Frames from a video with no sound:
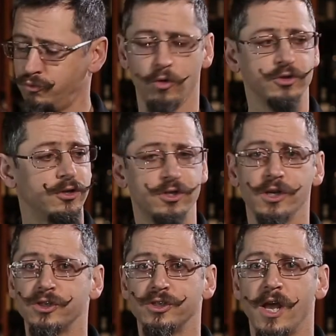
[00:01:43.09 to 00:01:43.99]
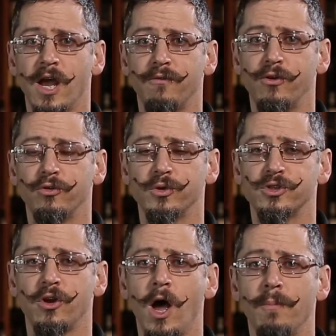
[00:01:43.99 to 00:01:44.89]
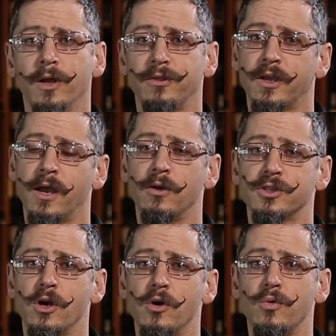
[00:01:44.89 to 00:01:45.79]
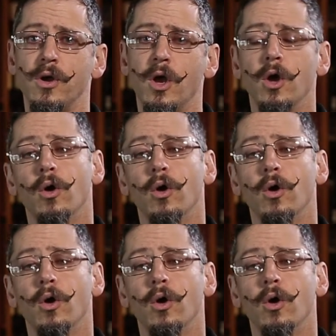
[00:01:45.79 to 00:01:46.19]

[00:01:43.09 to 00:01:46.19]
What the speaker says: well, such things as they have here, the Twisted Hop, like the calzone